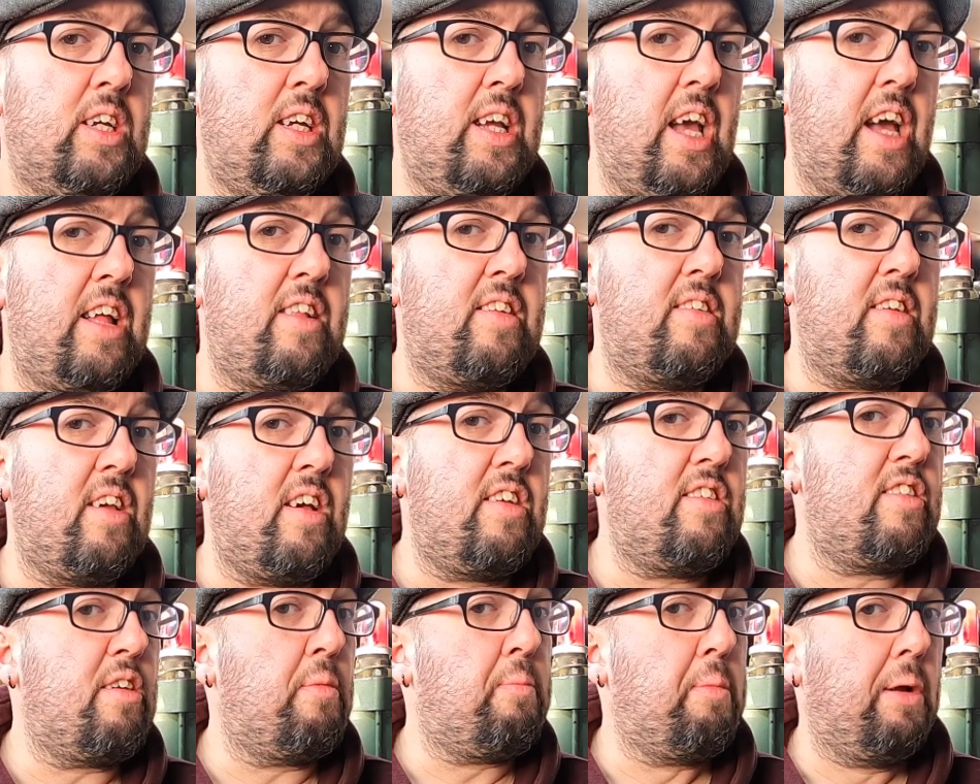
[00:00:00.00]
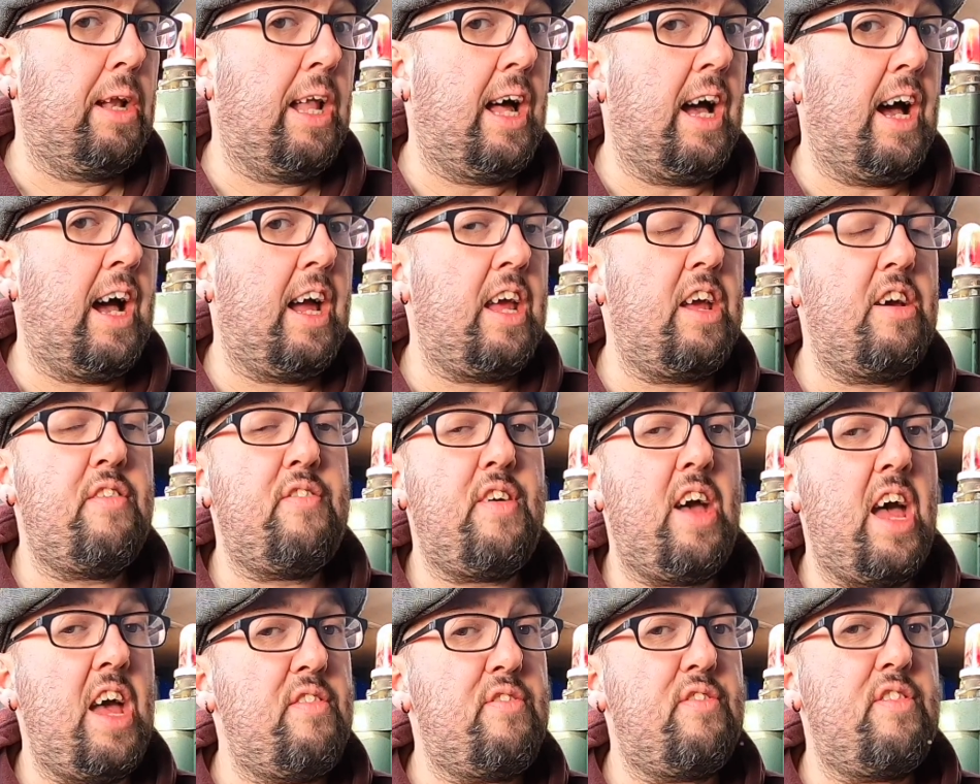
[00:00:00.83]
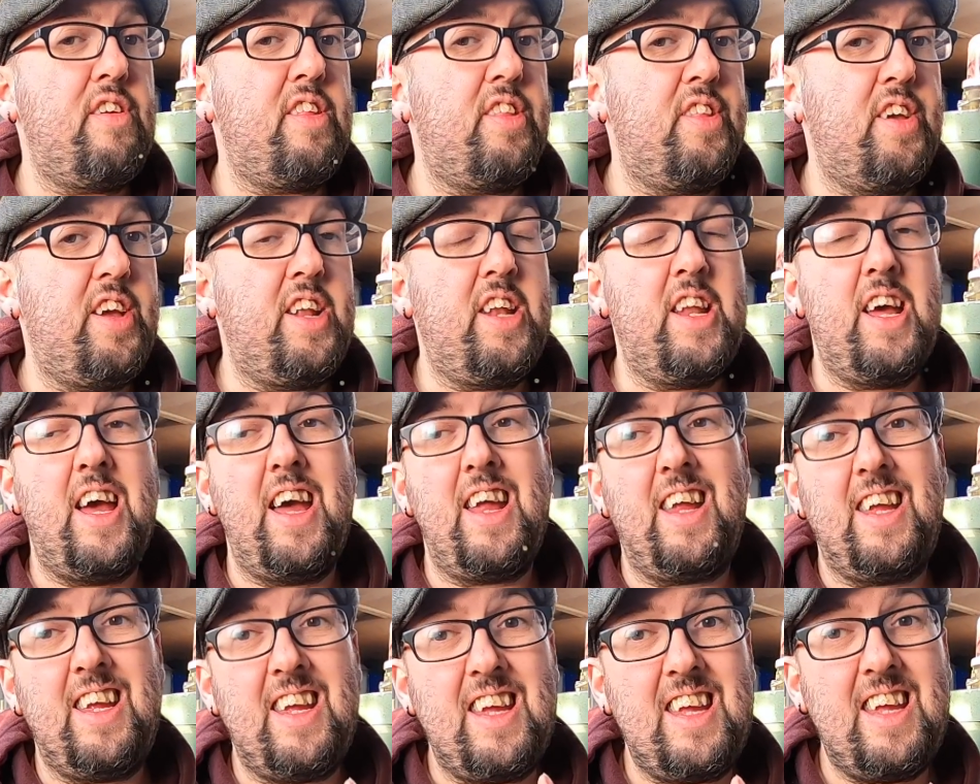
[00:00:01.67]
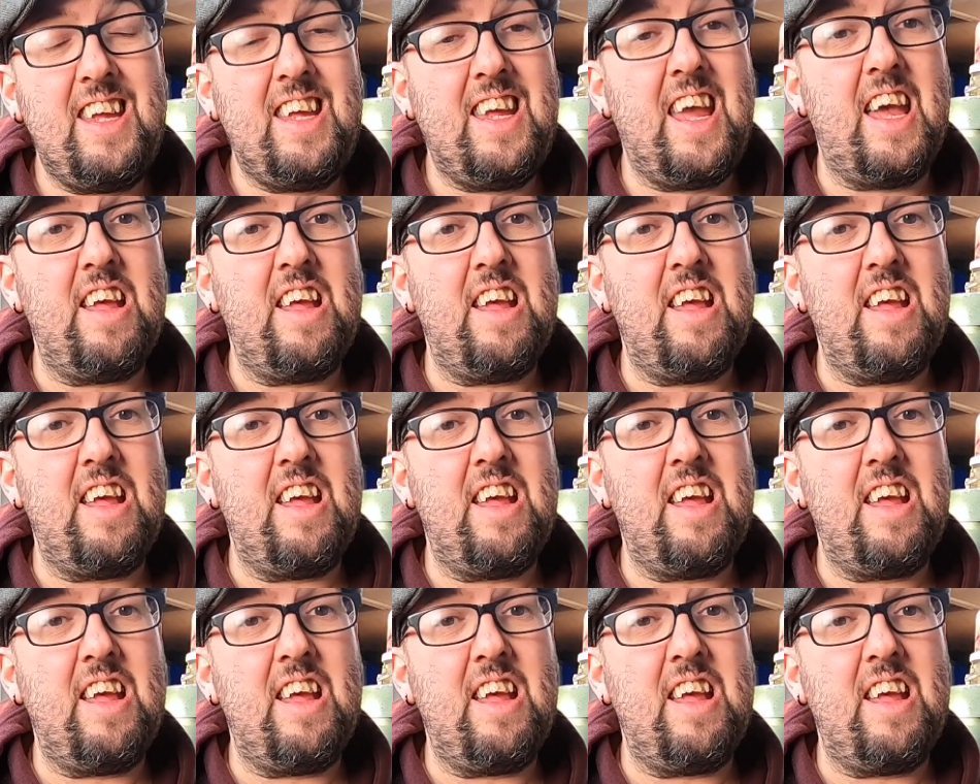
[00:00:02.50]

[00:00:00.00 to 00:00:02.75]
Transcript: get a supply of everything and